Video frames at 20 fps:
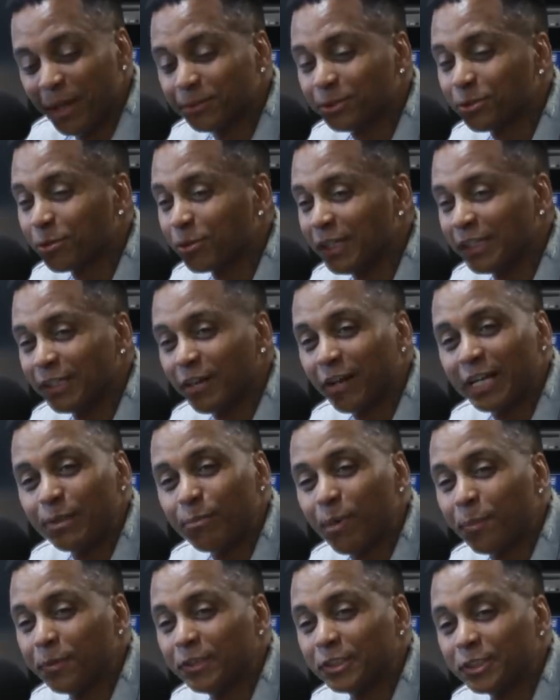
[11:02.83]
I'm so glad y'all
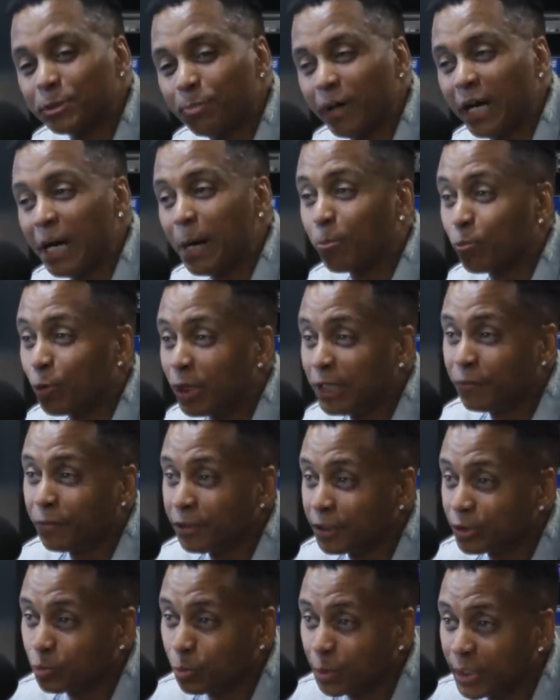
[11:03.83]
came up in the spot. I'm ready for
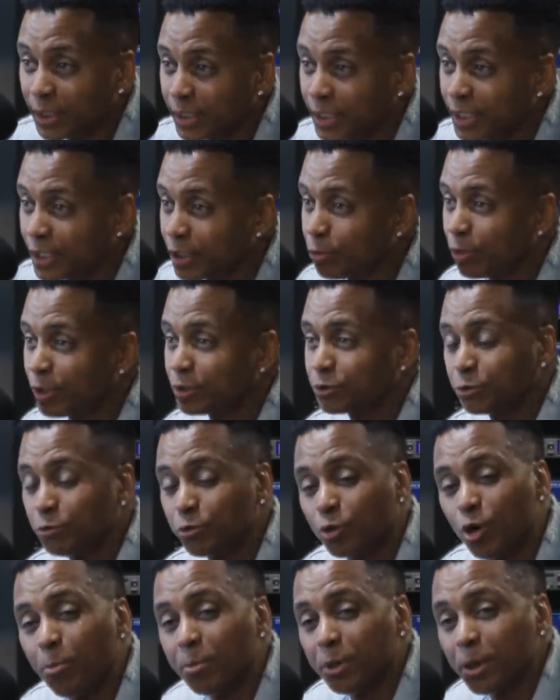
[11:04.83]
this weekend. Crush you. We're
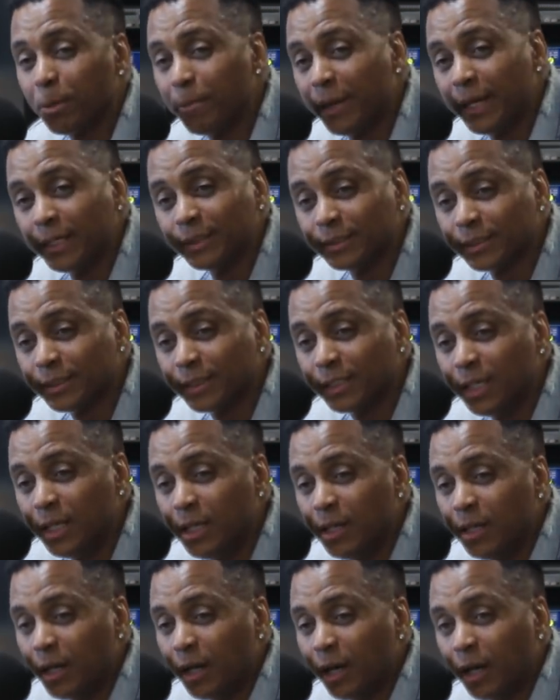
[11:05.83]
going to be amazing.
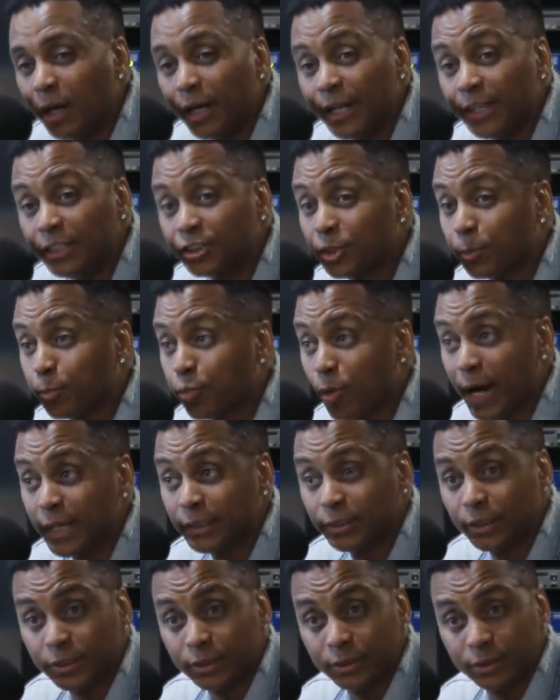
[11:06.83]
Yeah, man. Uh, any
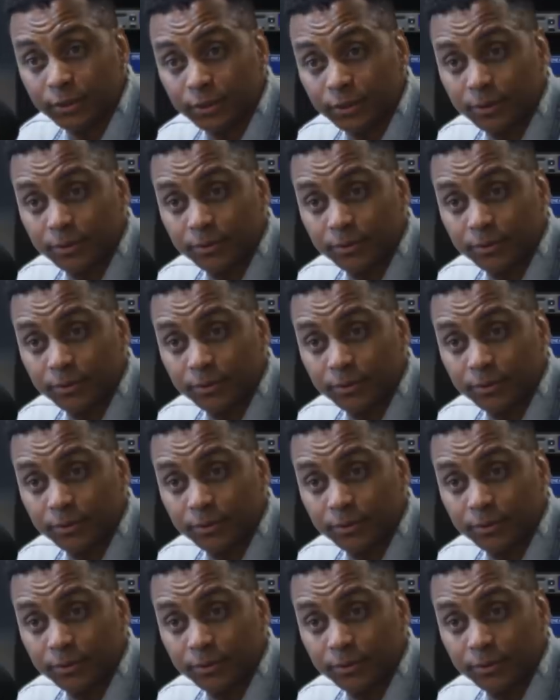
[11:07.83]
surprises?